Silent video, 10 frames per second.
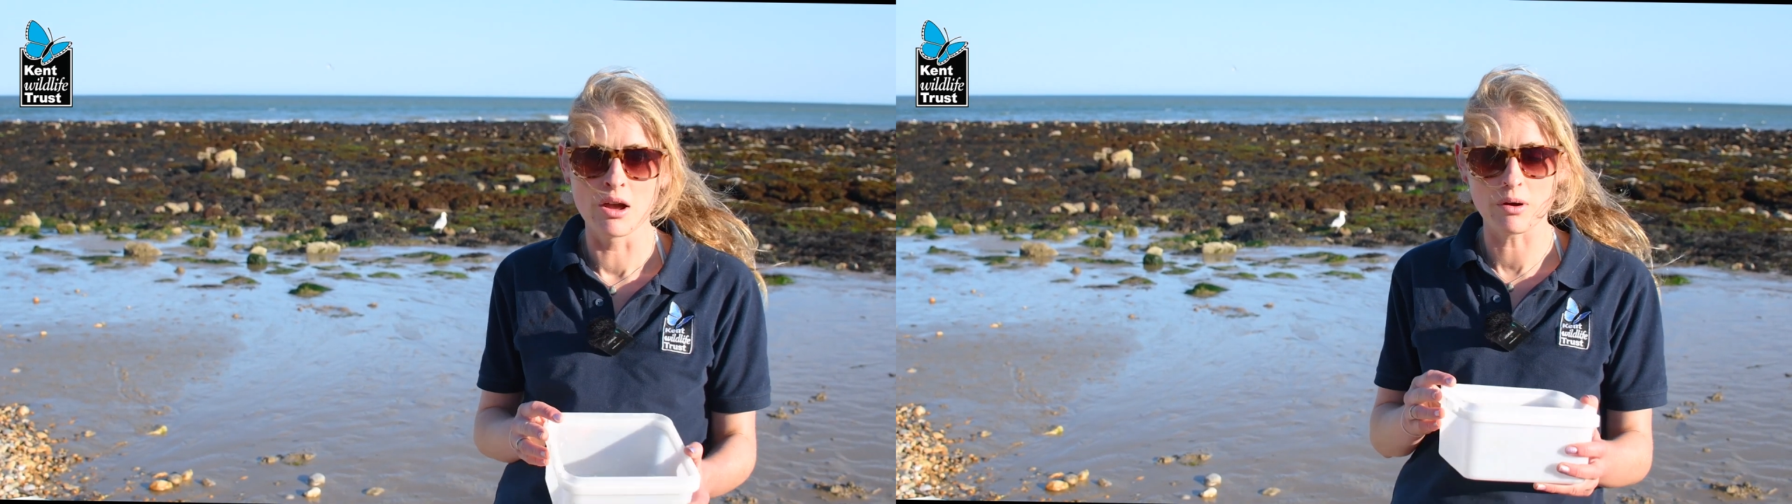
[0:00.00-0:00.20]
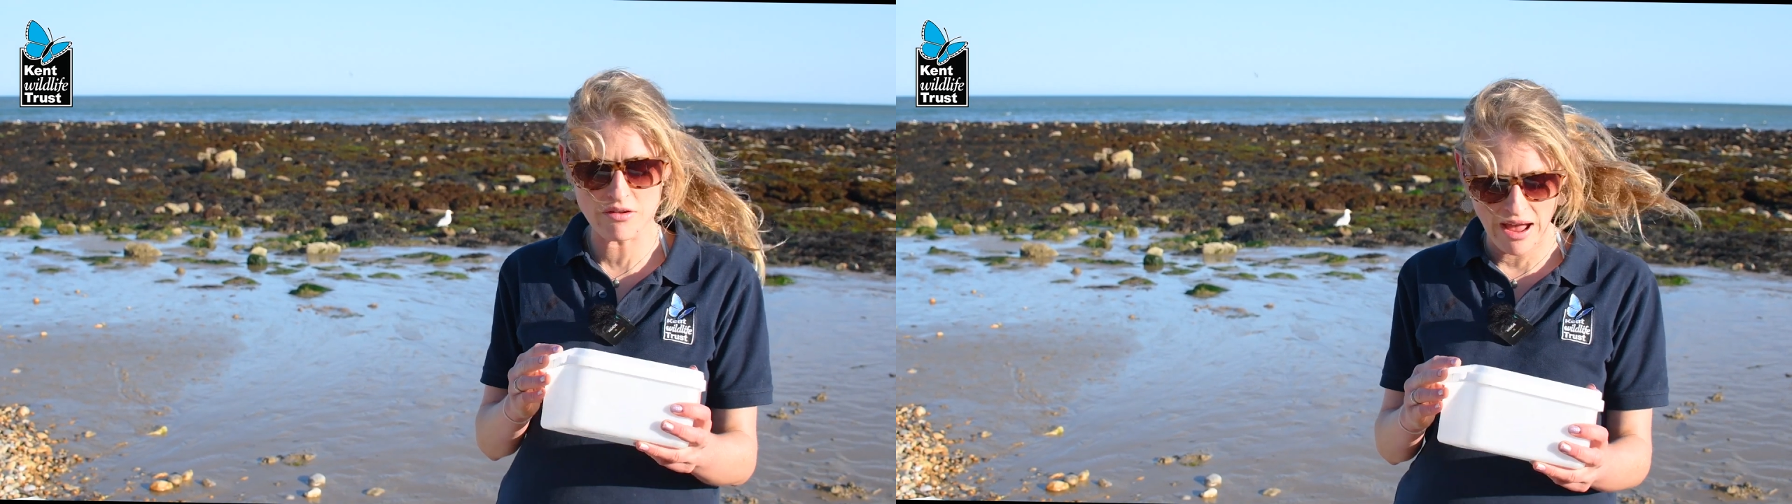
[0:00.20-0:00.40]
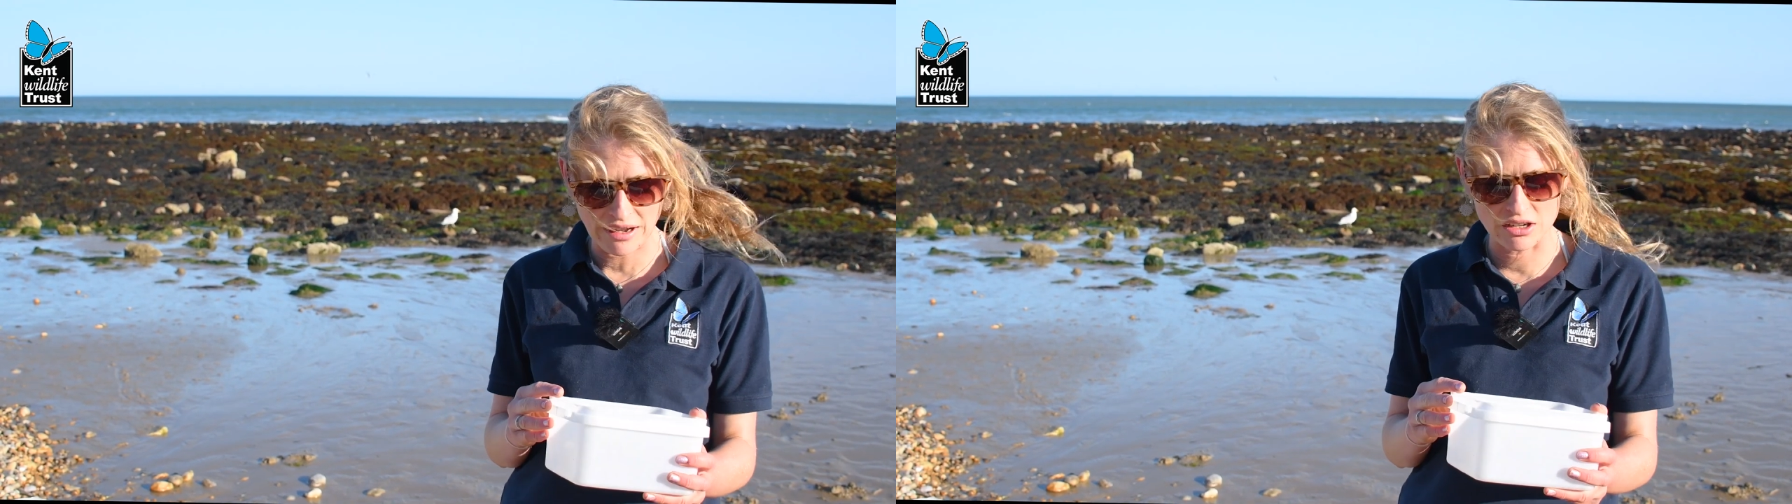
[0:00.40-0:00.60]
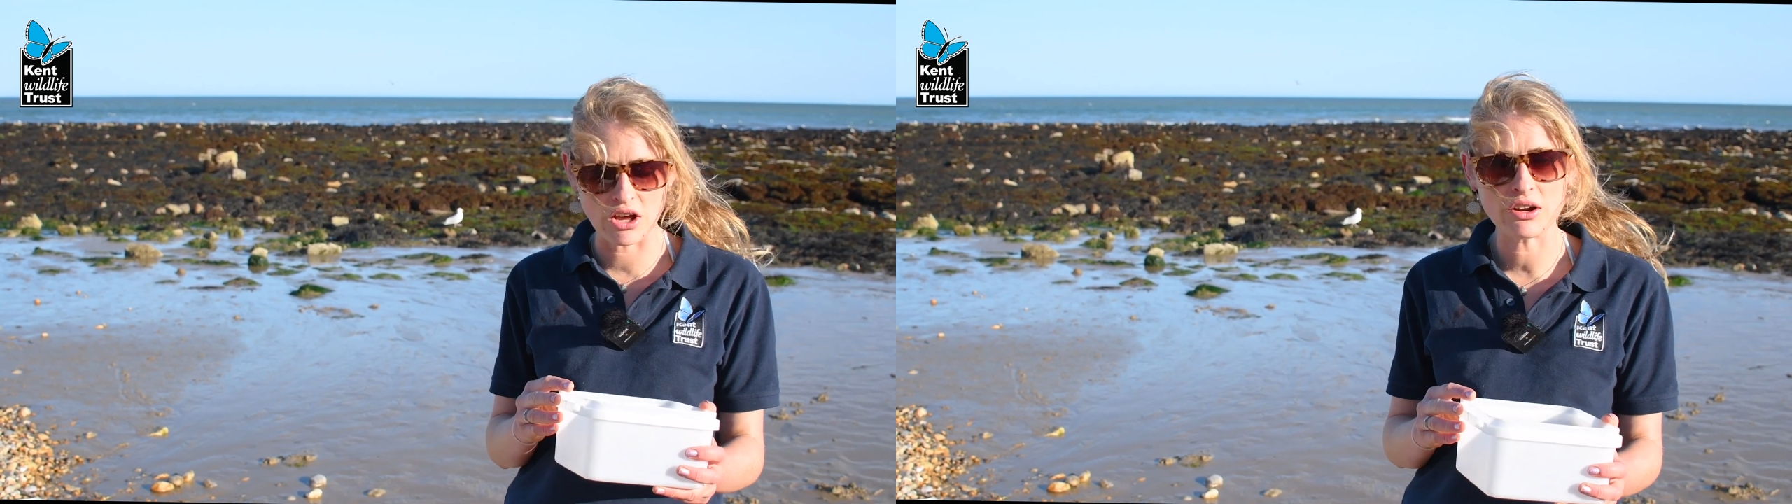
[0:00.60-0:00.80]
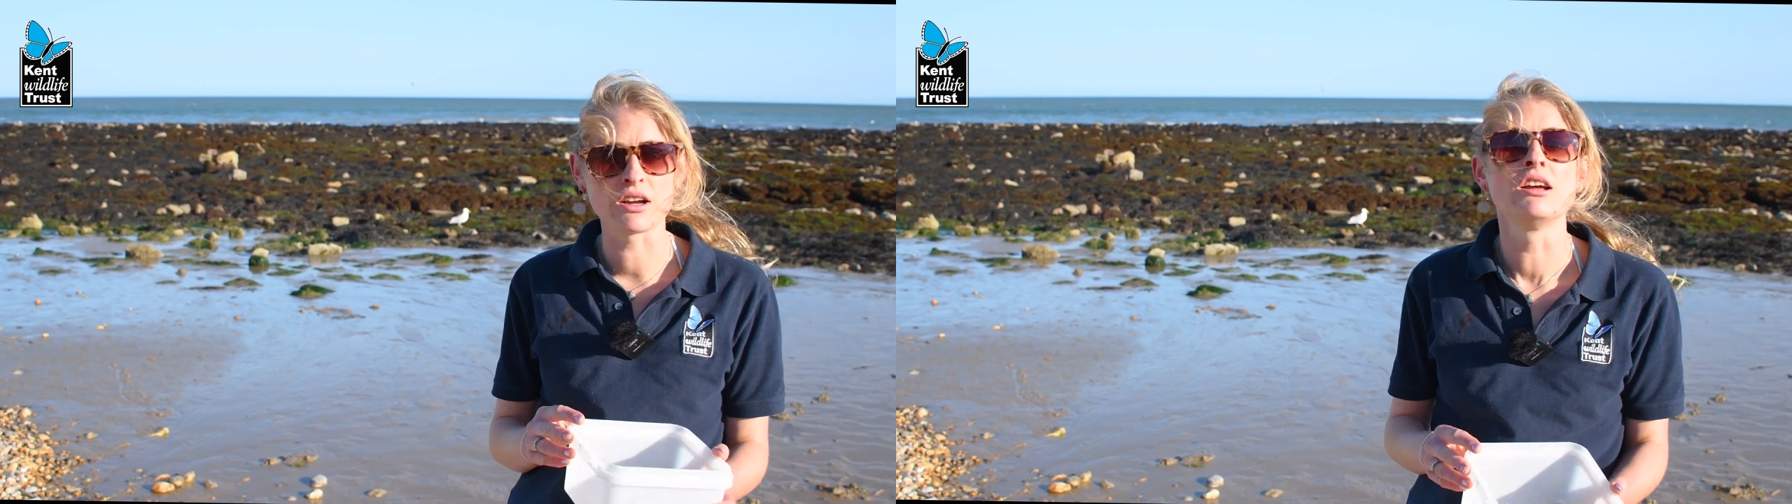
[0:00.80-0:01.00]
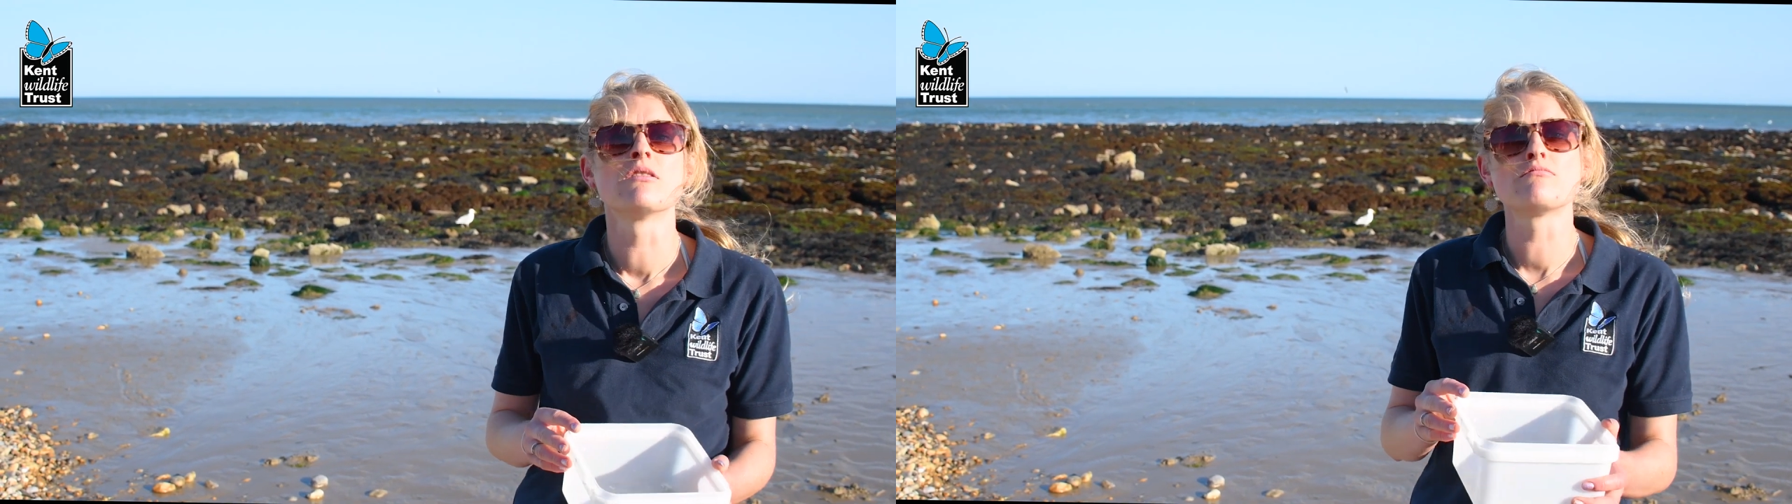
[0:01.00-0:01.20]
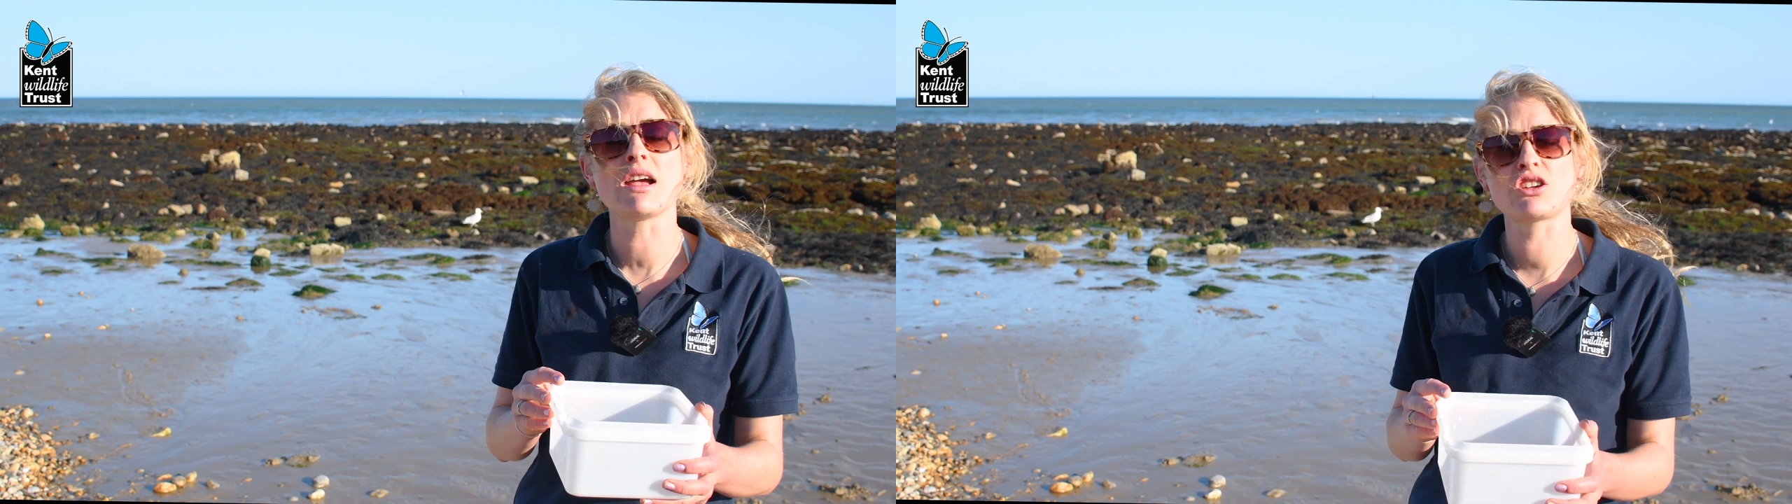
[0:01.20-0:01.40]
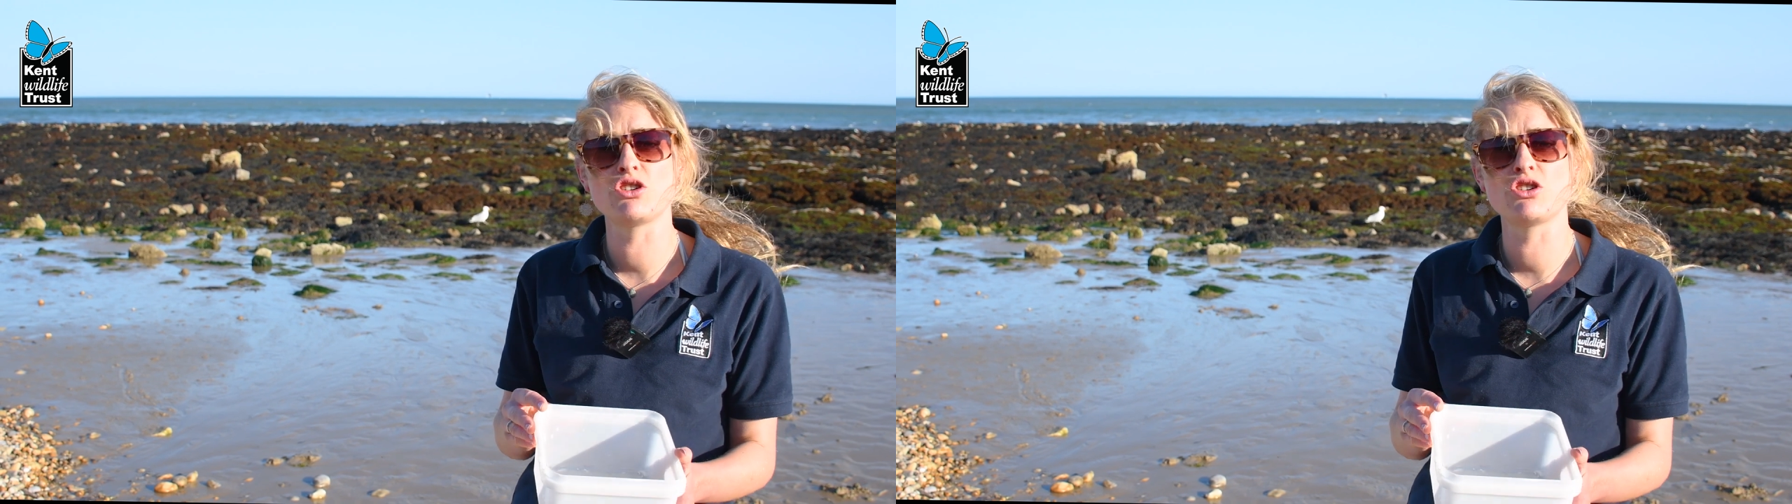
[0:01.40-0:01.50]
When you've had a look, make